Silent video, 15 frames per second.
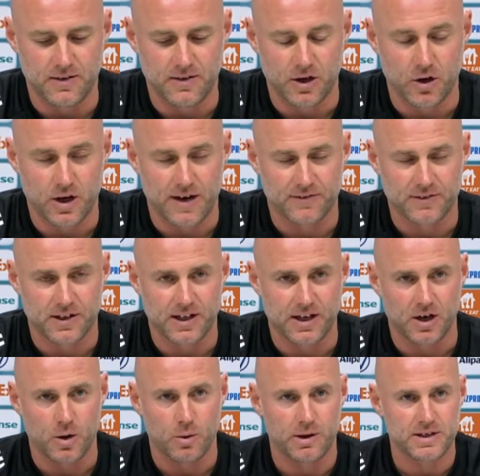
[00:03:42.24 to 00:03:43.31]
look after the
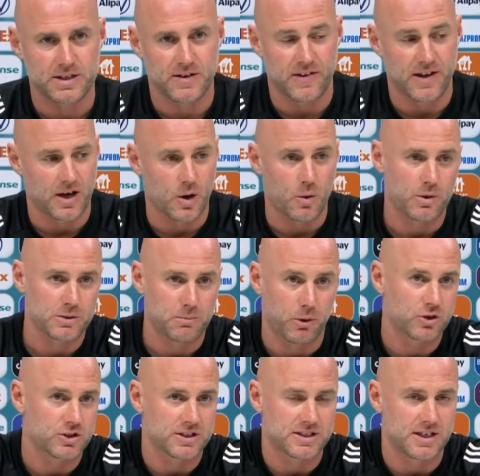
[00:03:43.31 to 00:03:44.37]
younger ones, and the younger ones
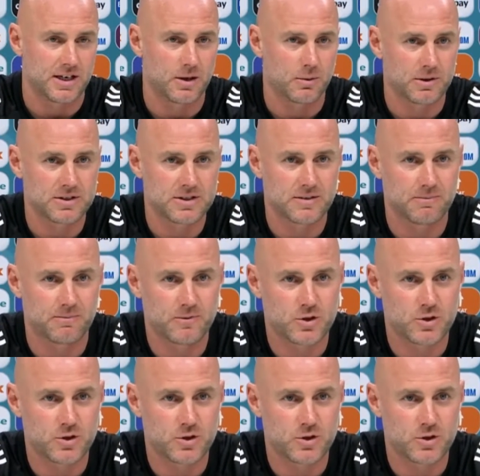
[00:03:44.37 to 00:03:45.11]
push the senior ones.